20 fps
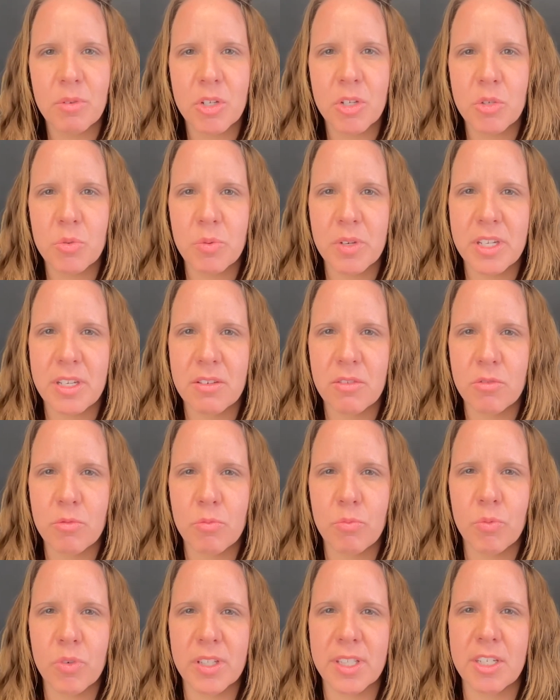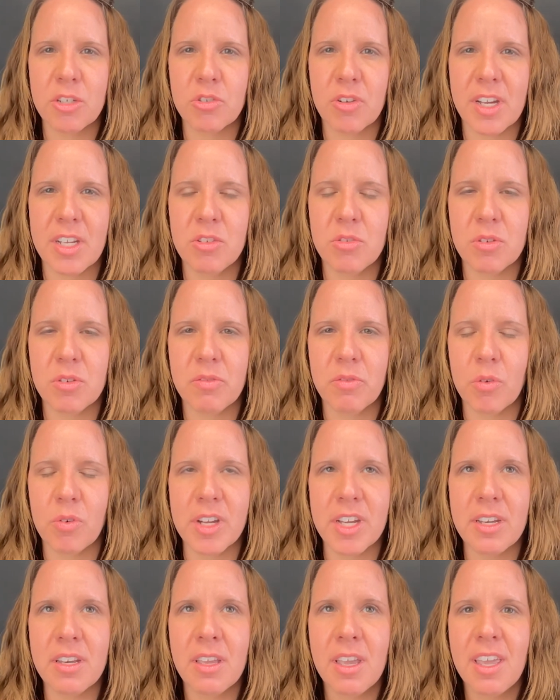which we really try to
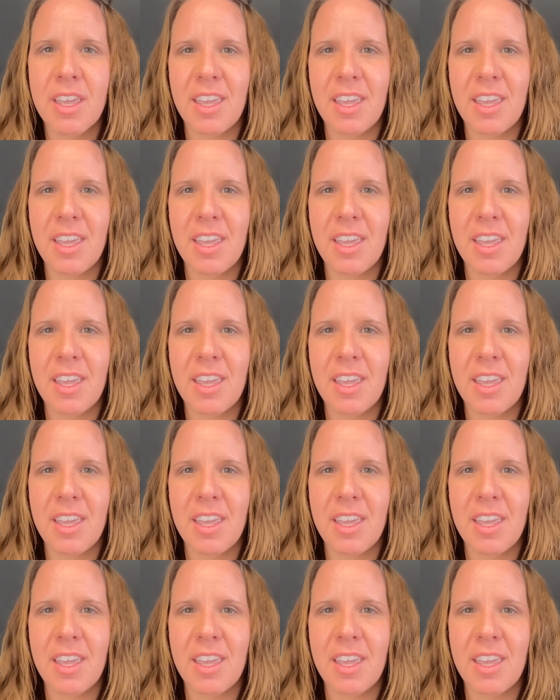avoid.